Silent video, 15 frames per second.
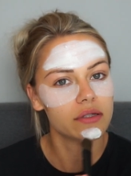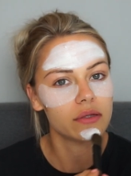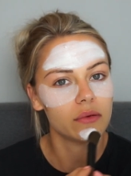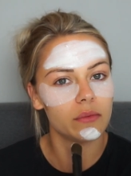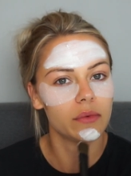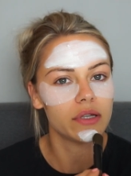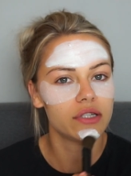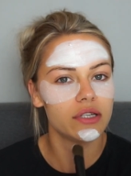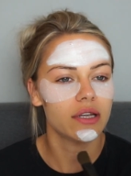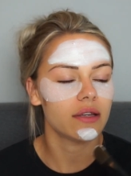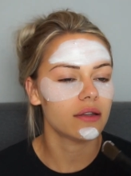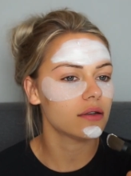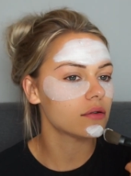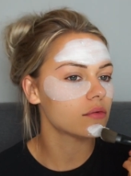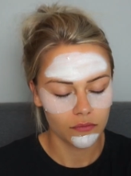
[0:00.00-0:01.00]
Some on my
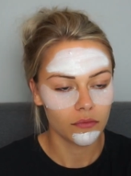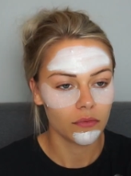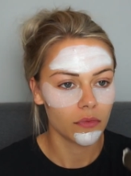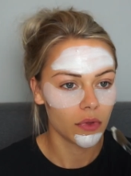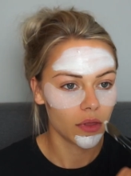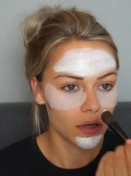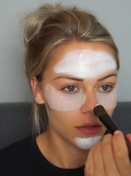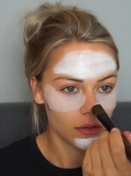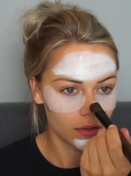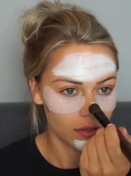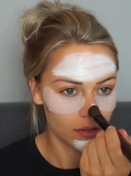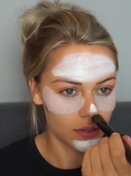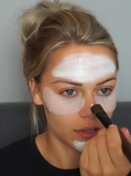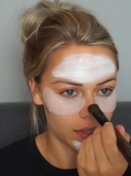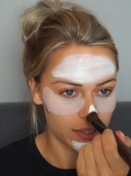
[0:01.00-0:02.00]
chin,
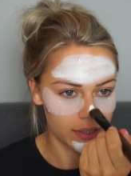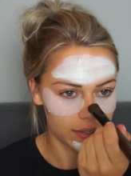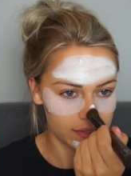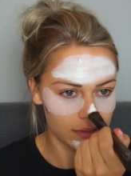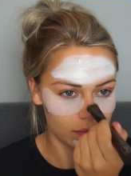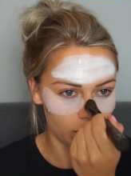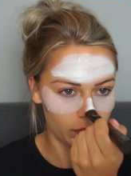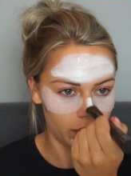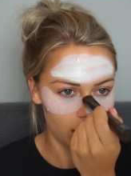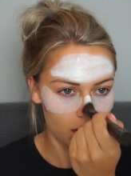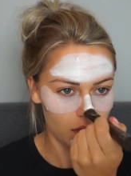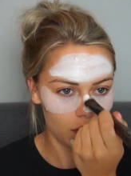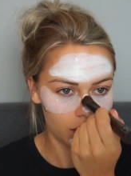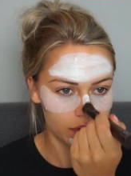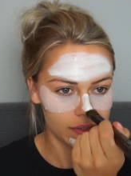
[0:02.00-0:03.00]
and then some on my
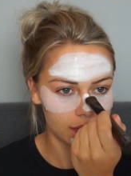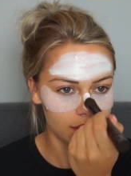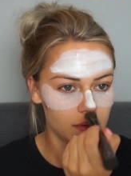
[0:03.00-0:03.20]
nose.